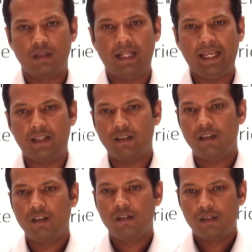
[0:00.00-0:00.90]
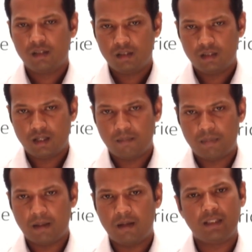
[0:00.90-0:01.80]
Like
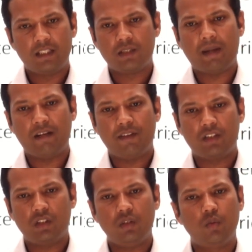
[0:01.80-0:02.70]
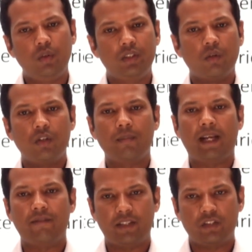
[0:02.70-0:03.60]
there is a manufacturer who is going to
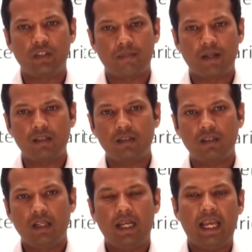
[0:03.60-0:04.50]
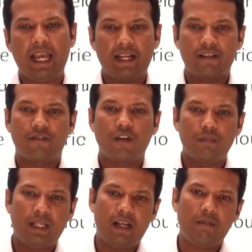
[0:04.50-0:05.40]
manufacture the product, and from
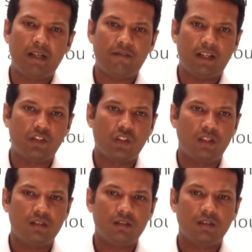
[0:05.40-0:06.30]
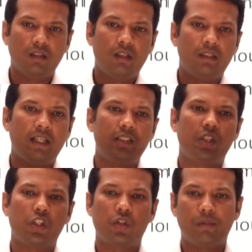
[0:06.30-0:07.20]
their manufacturers, there is
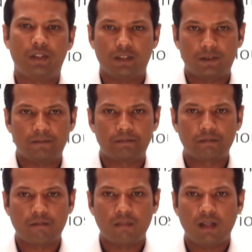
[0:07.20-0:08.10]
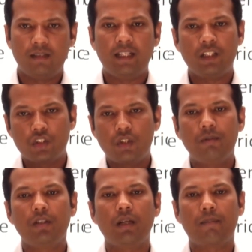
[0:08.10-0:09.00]
distributors. They
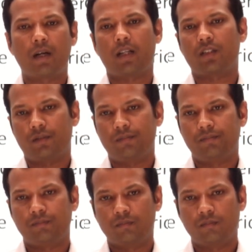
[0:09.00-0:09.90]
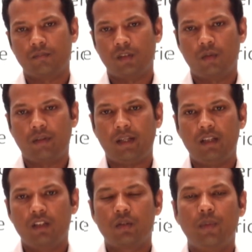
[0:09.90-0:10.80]
distribute the products. Okay,
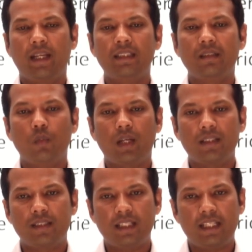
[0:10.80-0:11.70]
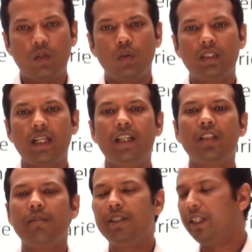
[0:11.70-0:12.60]
so we can say that those are
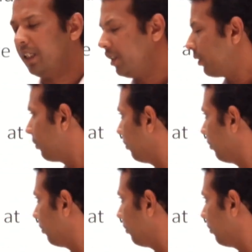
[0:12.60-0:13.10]
intermediaries.